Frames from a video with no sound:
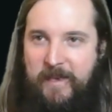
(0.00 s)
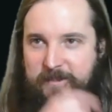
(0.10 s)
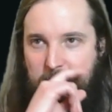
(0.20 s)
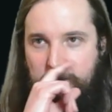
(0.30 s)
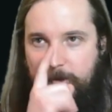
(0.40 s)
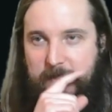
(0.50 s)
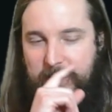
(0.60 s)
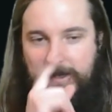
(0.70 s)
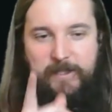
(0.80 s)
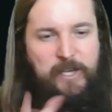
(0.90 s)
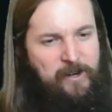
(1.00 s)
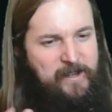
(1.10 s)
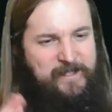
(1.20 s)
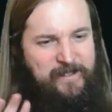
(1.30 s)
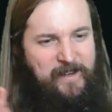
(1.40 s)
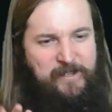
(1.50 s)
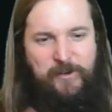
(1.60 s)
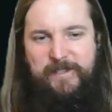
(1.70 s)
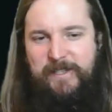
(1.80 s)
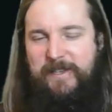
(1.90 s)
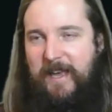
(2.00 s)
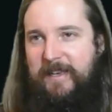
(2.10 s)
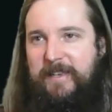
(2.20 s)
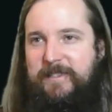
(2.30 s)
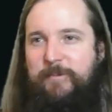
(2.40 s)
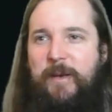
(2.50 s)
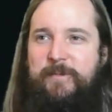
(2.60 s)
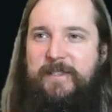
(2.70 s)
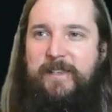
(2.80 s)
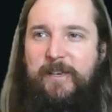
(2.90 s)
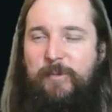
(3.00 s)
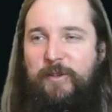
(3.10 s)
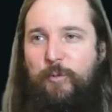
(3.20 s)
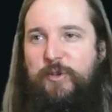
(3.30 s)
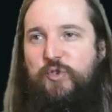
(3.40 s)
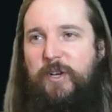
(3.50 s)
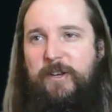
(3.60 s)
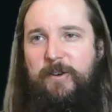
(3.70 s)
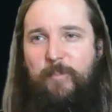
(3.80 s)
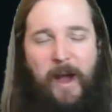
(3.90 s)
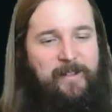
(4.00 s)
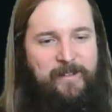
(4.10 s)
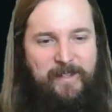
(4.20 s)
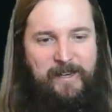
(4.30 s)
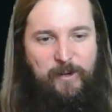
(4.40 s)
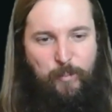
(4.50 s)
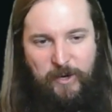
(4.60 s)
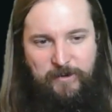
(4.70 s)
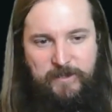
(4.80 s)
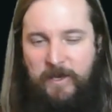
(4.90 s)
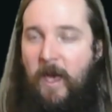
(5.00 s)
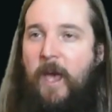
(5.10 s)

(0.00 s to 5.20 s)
So it's an interesting deck. Sometimes it can be a little bit trickier to pilot than it appears.